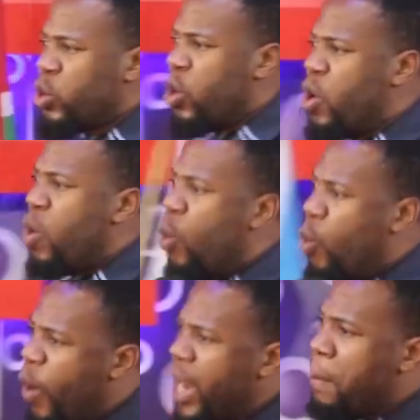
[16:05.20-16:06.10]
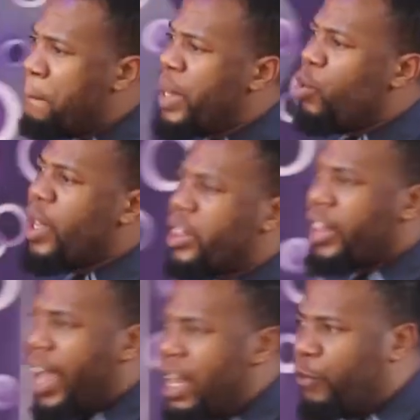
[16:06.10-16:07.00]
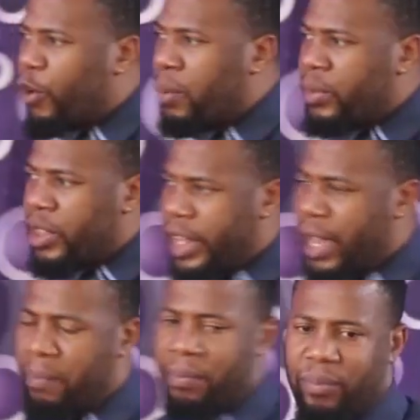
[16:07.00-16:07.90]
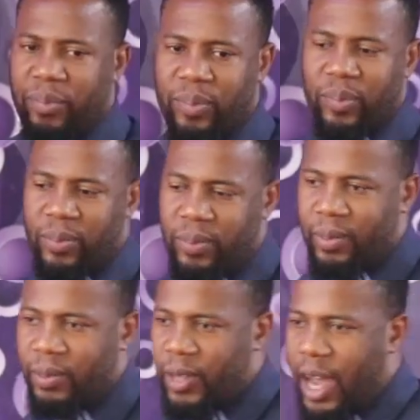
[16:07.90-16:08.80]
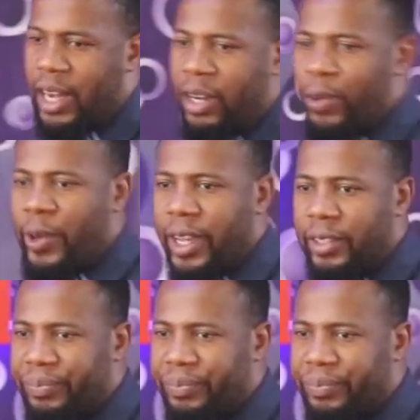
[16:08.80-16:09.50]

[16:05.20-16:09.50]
do will be withheld from them. Hallelujah.